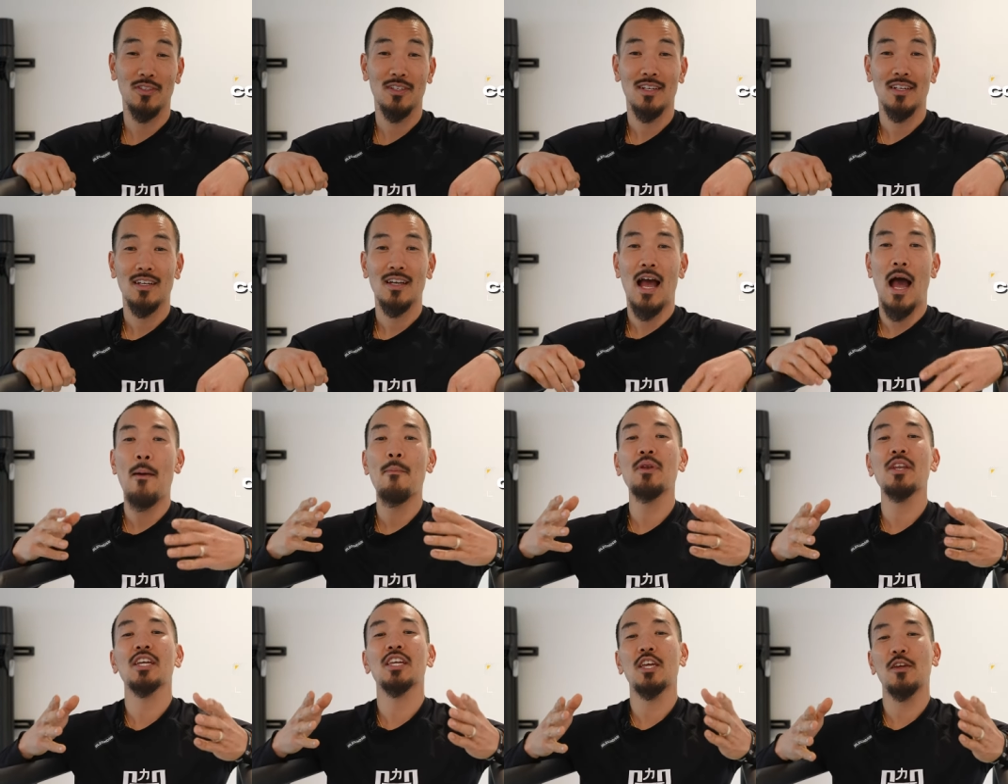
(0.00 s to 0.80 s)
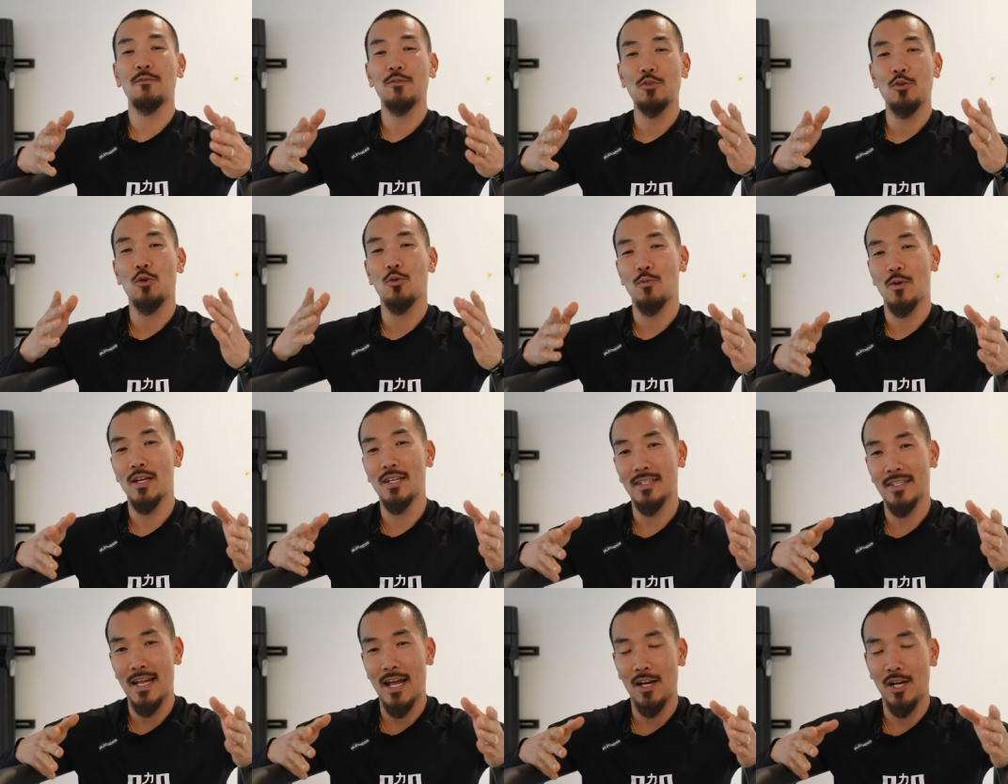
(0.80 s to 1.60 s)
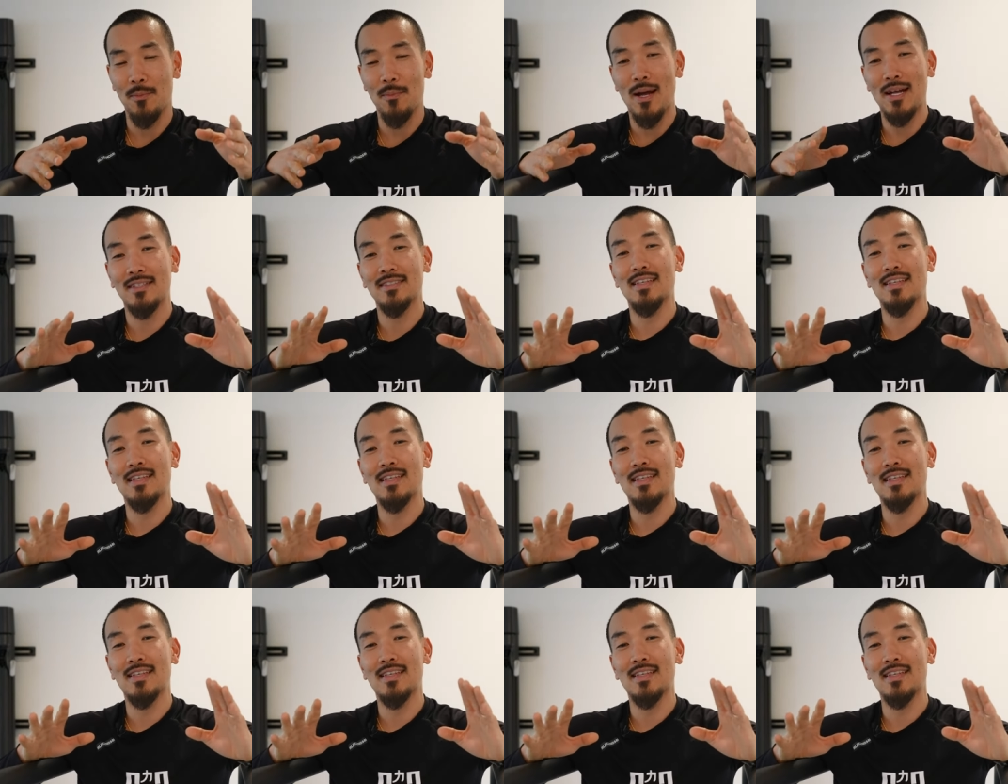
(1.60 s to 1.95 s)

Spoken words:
I'm gonna give you a rundown of my